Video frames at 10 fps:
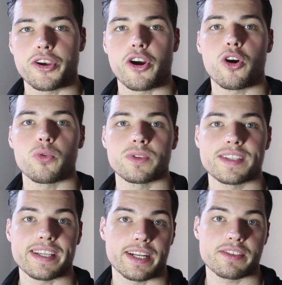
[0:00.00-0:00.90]
for your
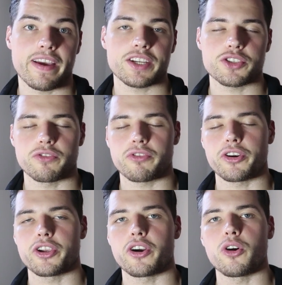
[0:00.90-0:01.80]
own satisfaction,
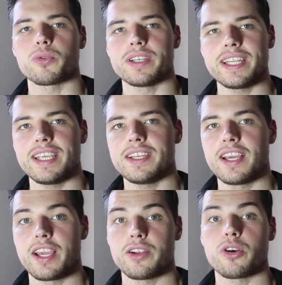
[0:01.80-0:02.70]
for your own
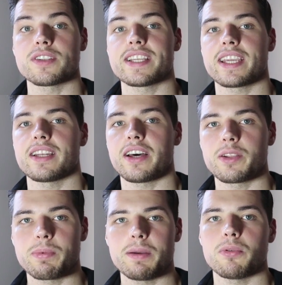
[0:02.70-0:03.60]
need, not taking
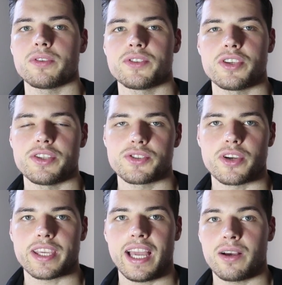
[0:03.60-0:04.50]
other people
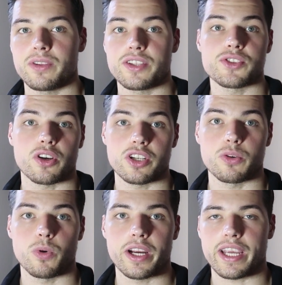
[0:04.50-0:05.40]
into account, it's not
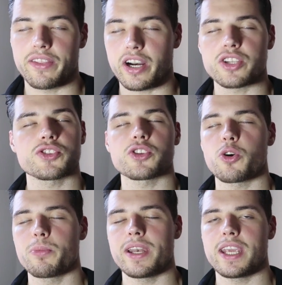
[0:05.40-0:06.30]
gonna work. And there are
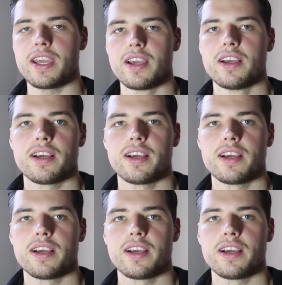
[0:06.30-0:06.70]
so many